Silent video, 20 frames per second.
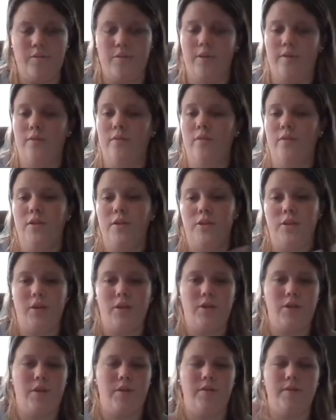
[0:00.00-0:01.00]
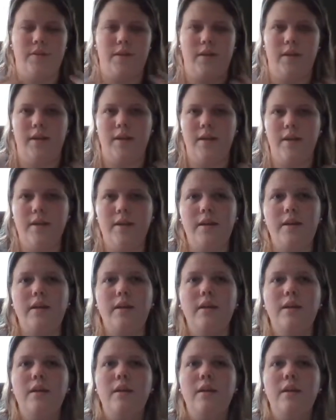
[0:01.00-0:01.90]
whatever lunch I chose, and kind of like